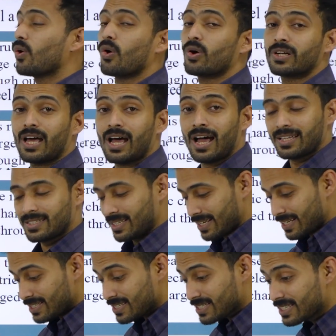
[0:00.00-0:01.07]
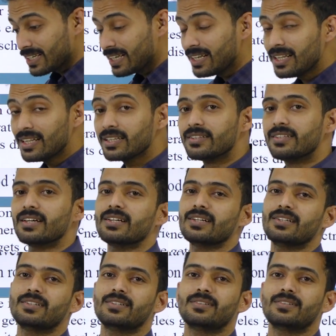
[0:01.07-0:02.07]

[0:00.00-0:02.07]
on us still there.